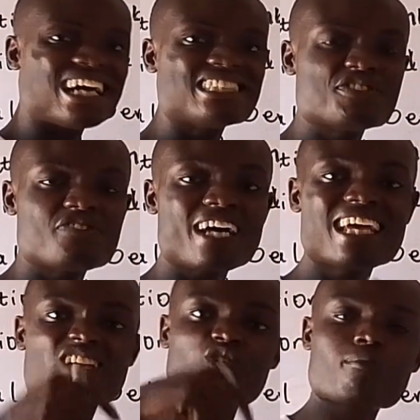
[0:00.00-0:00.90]
divide that
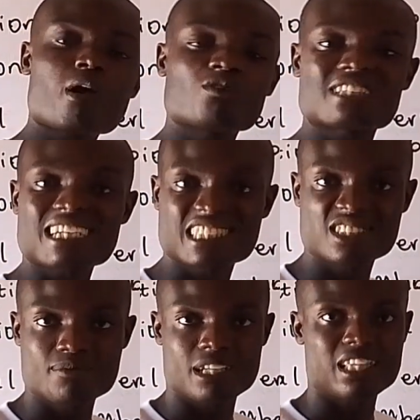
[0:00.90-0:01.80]
number without a
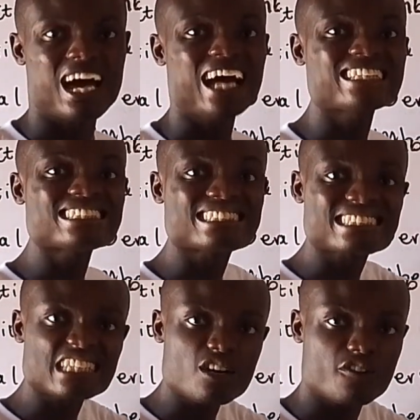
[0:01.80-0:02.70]
remainder, and
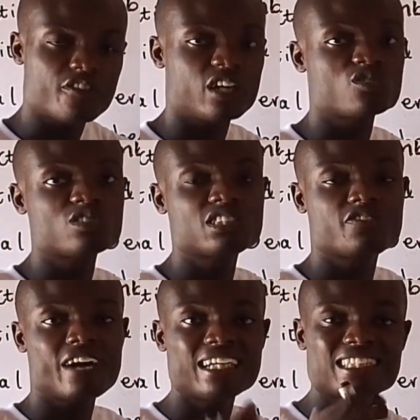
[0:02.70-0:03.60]
itself can also
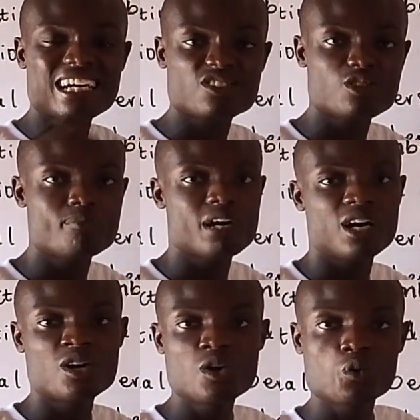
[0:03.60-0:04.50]
divide that number
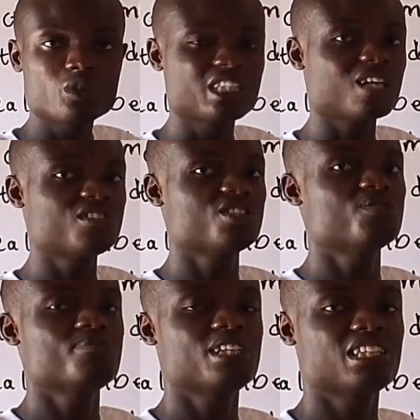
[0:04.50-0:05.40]
without a
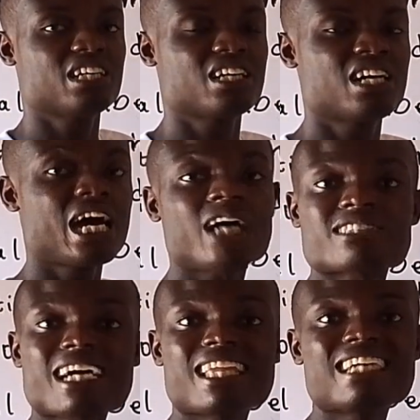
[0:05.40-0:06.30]
remainder. After
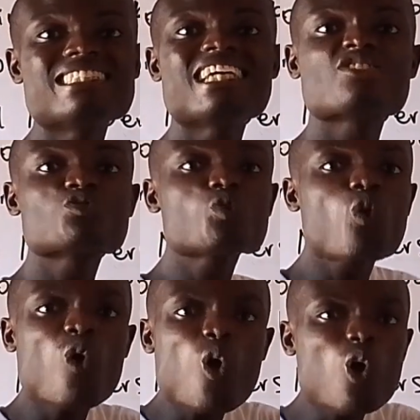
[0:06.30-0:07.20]
that, there's no
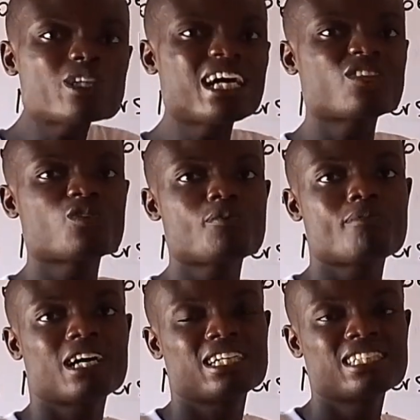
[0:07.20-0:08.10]
other number
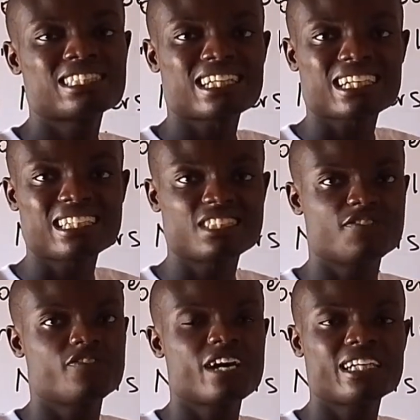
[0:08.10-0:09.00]
that can
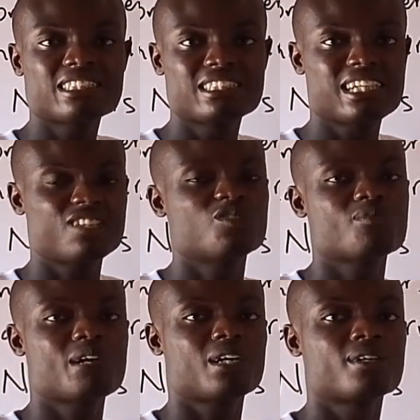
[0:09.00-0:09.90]
divide that number.
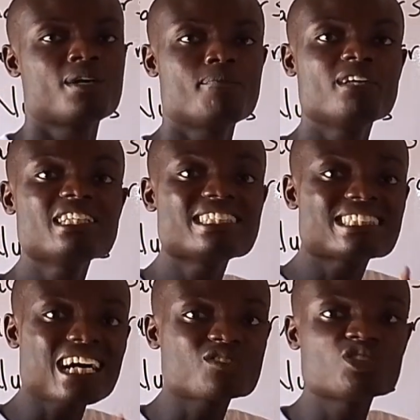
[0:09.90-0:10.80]
Meaning it has
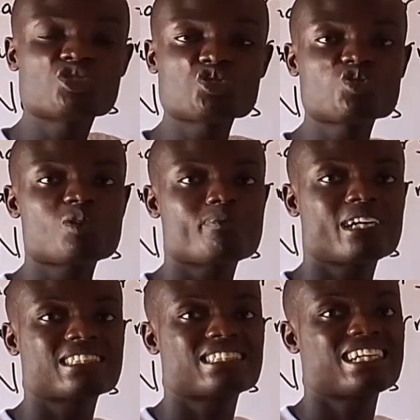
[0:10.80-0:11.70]
only 2 numbers
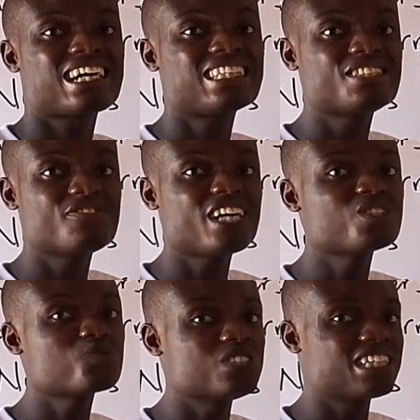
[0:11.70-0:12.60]
that can divide it
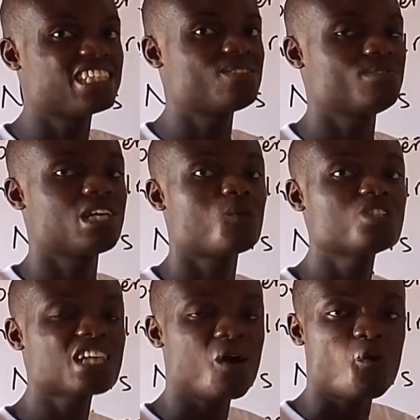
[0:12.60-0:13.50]
without a remainder, which are
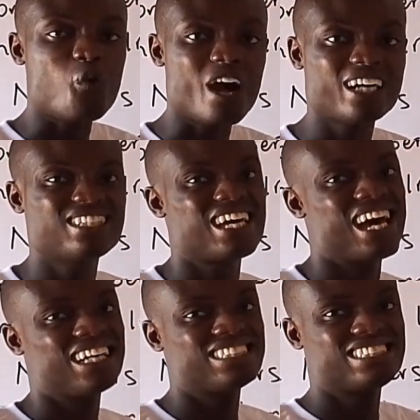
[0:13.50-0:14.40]
1
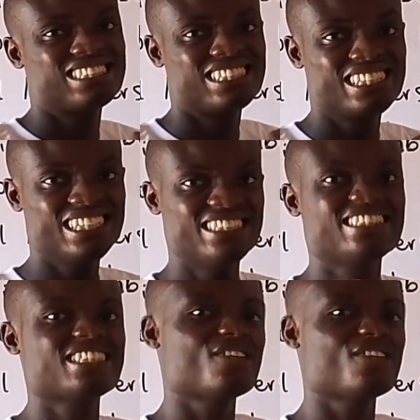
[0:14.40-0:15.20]
and itself.